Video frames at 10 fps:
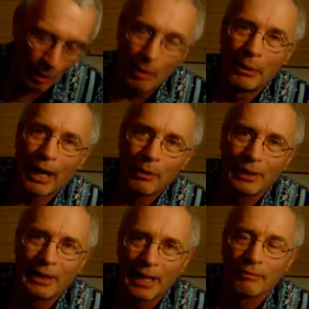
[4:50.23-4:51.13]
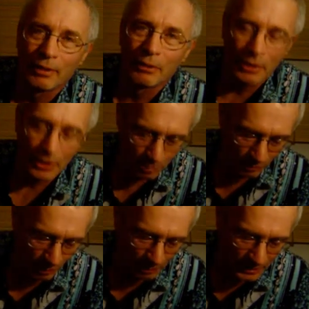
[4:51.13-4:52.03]
But I really had fun with his
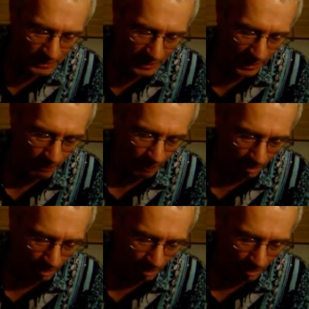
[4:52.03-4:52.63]
performance tonight.